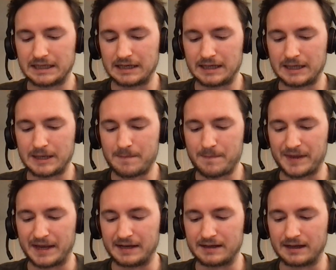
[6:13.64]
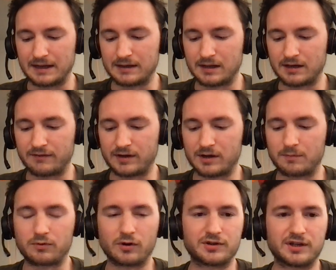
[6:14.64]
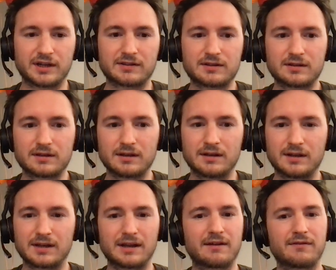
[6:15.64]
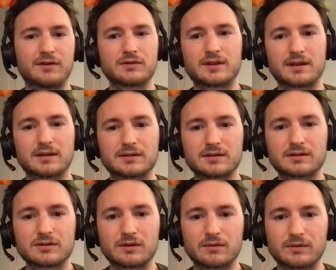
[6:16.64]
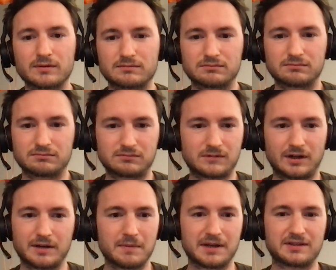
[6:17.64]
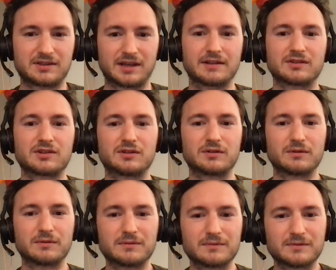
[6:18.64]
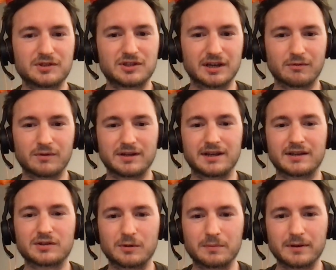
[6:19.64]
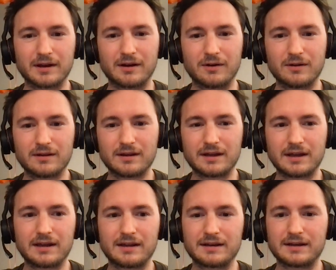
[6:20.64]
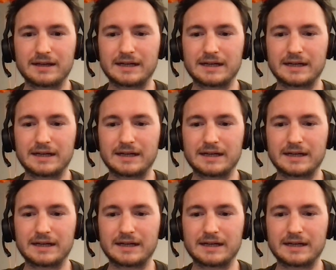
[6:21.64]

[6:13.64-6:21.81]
And a lot of other projects didn't have those things, so it kind of made sense to stick with the XRPL, and